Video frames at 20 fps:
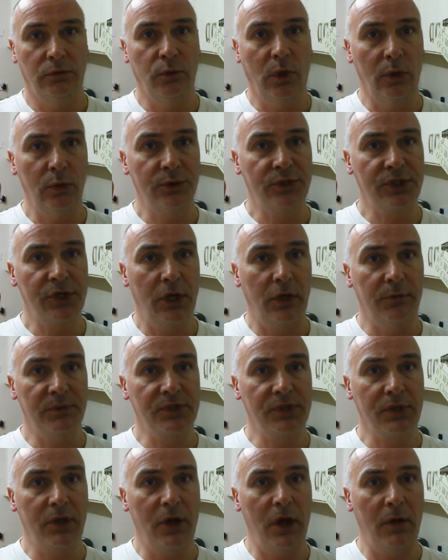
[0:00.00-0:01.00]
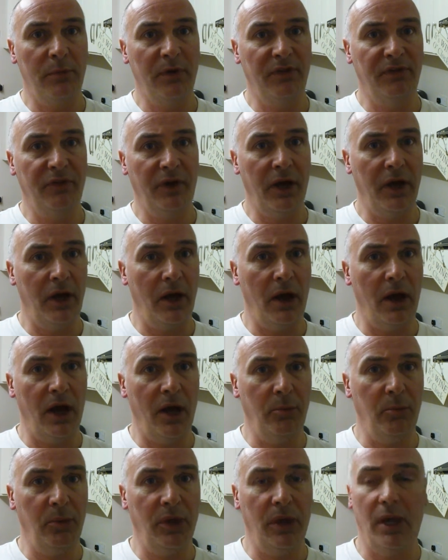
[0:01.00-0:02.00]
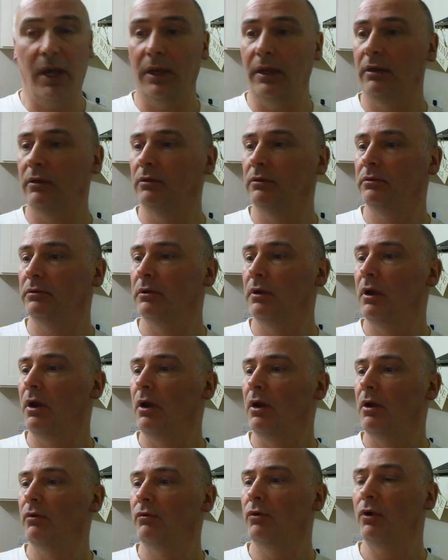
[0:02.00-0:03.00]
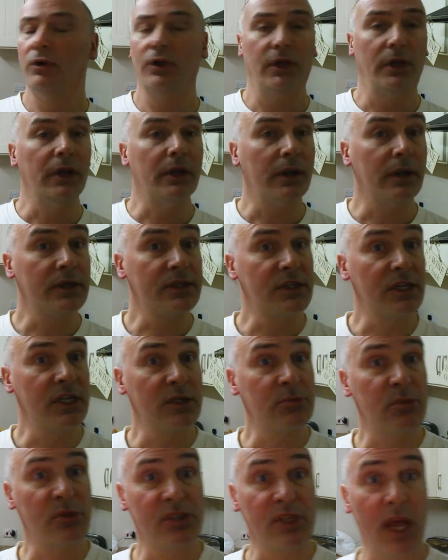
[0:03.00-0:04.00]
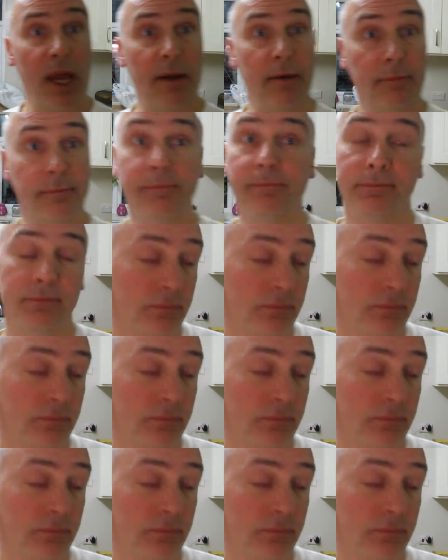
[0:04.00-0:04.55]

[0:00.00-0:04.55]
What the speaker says: World Top Scarborough Fair IPA, rocking it at 6%.